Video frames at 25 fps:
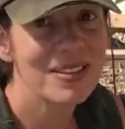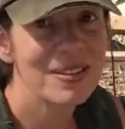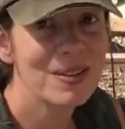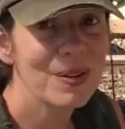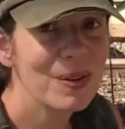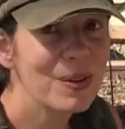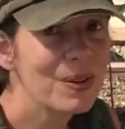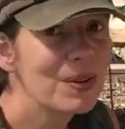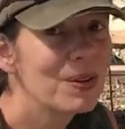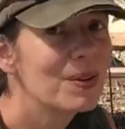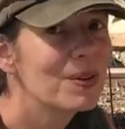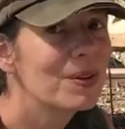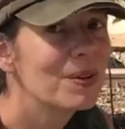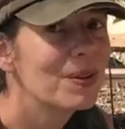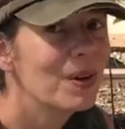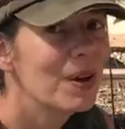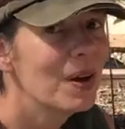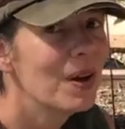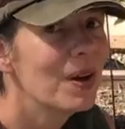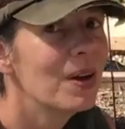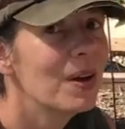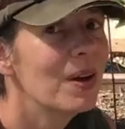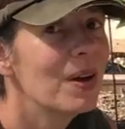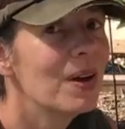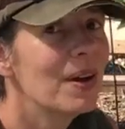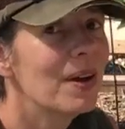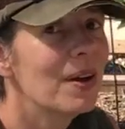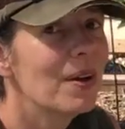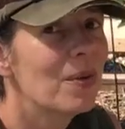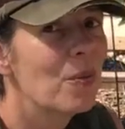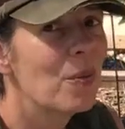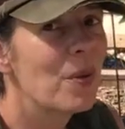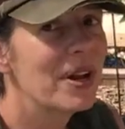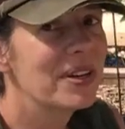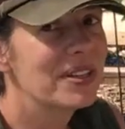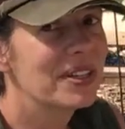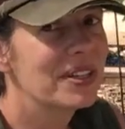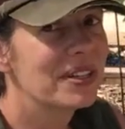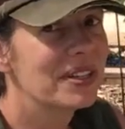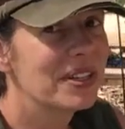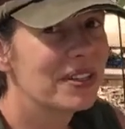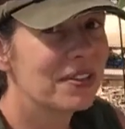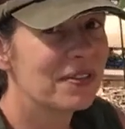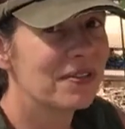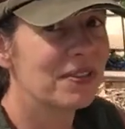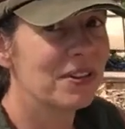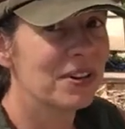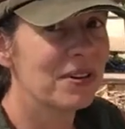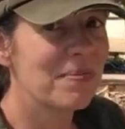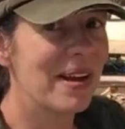to want to
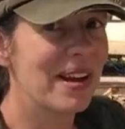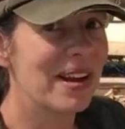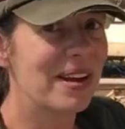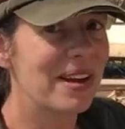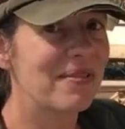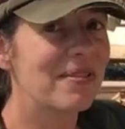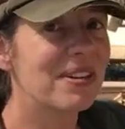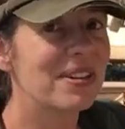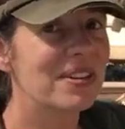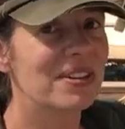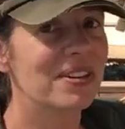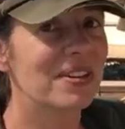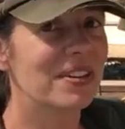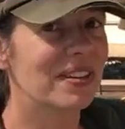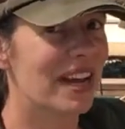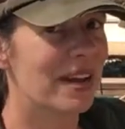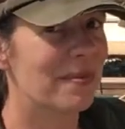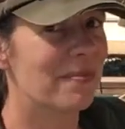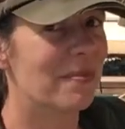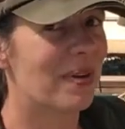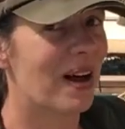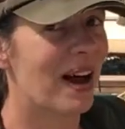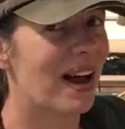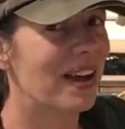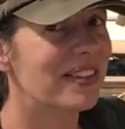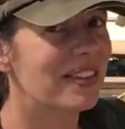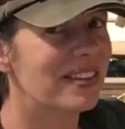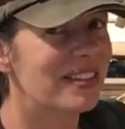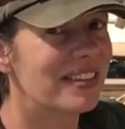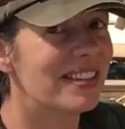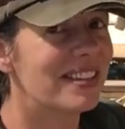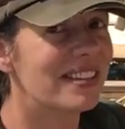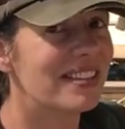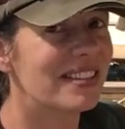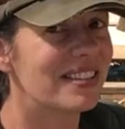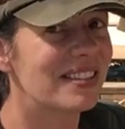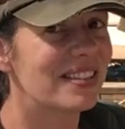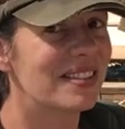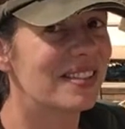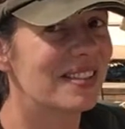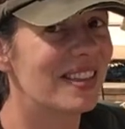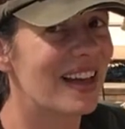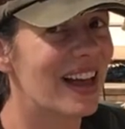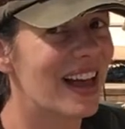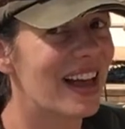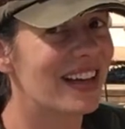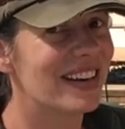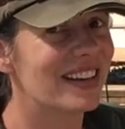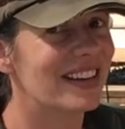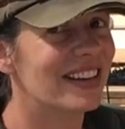confirm my original hypothesis
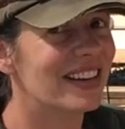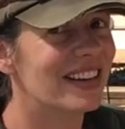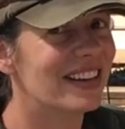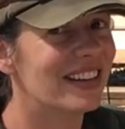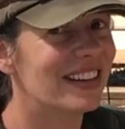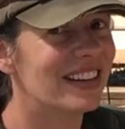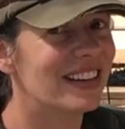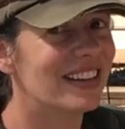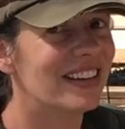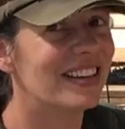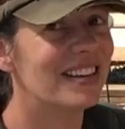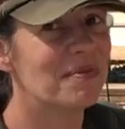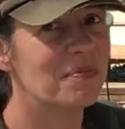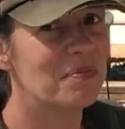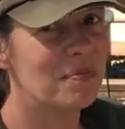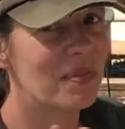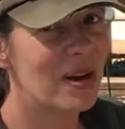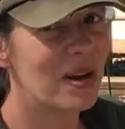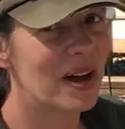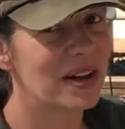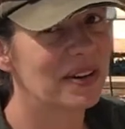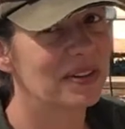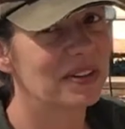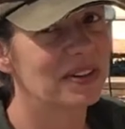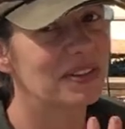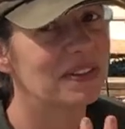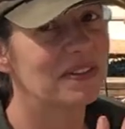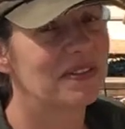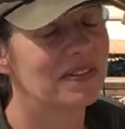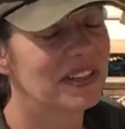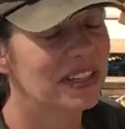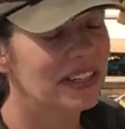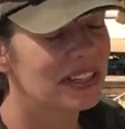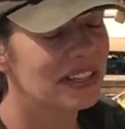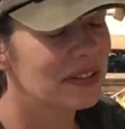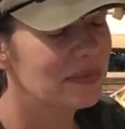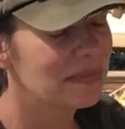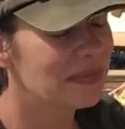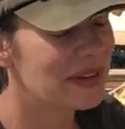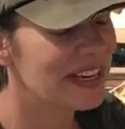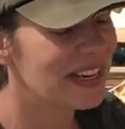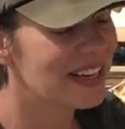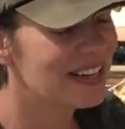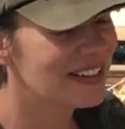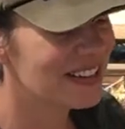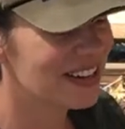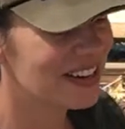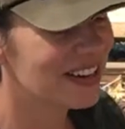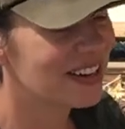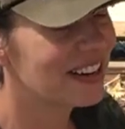that modern field
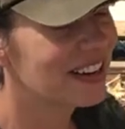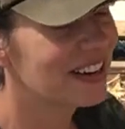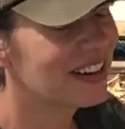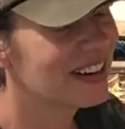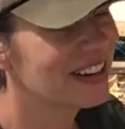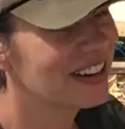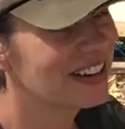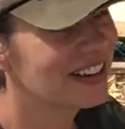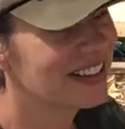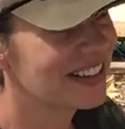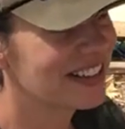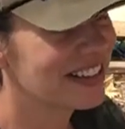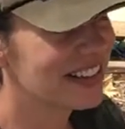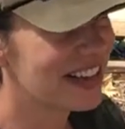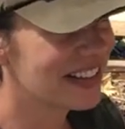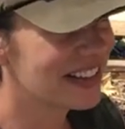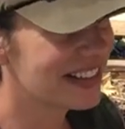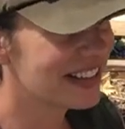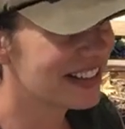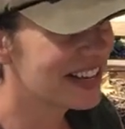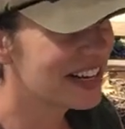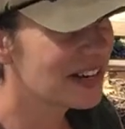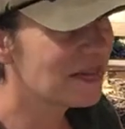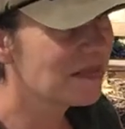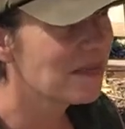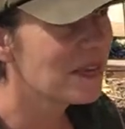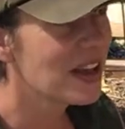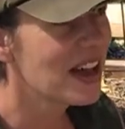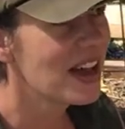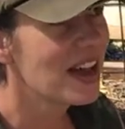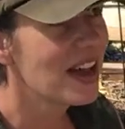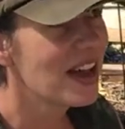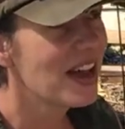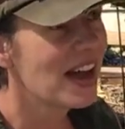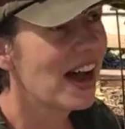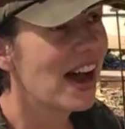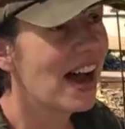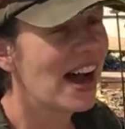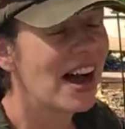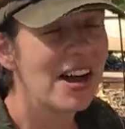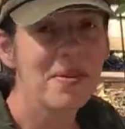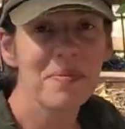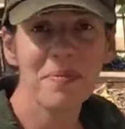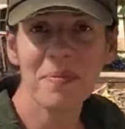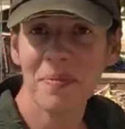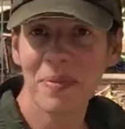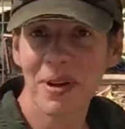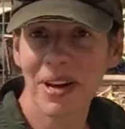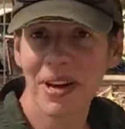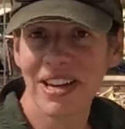peas are disgusting.
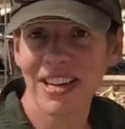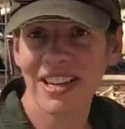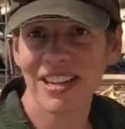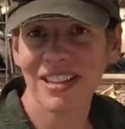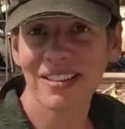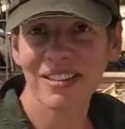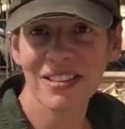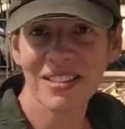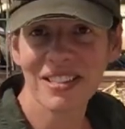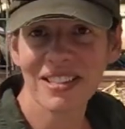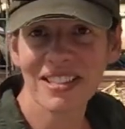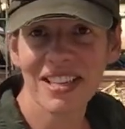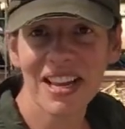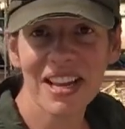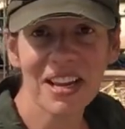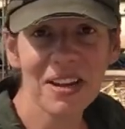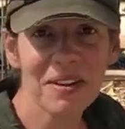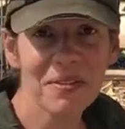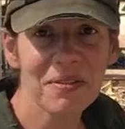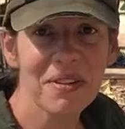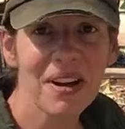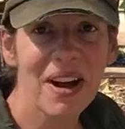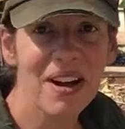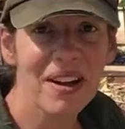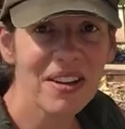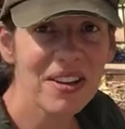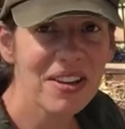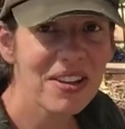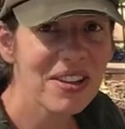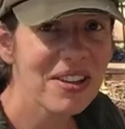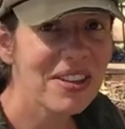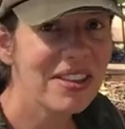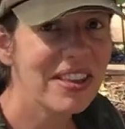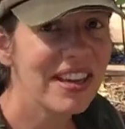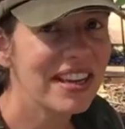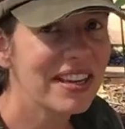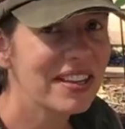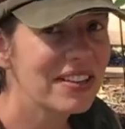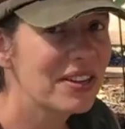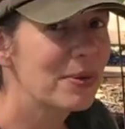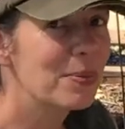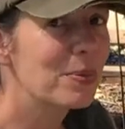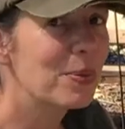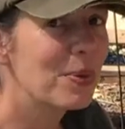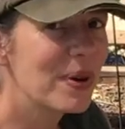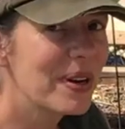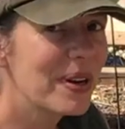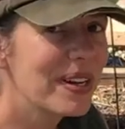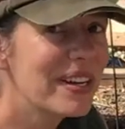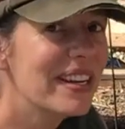Um, but it looks like all things are
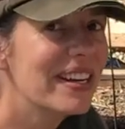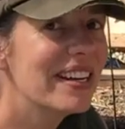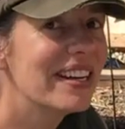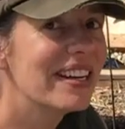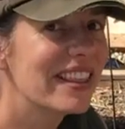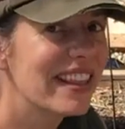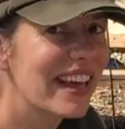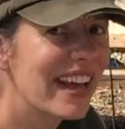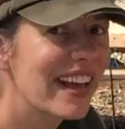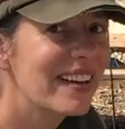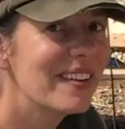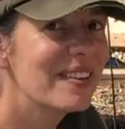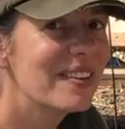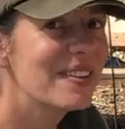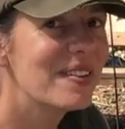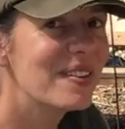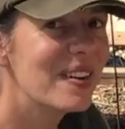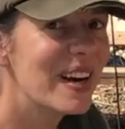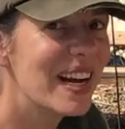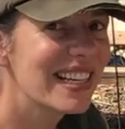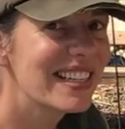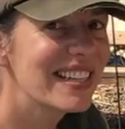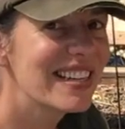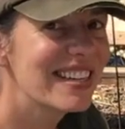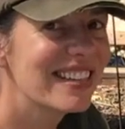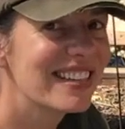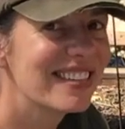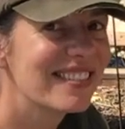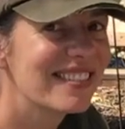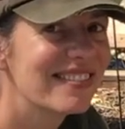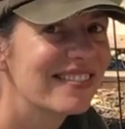pointing in that direction.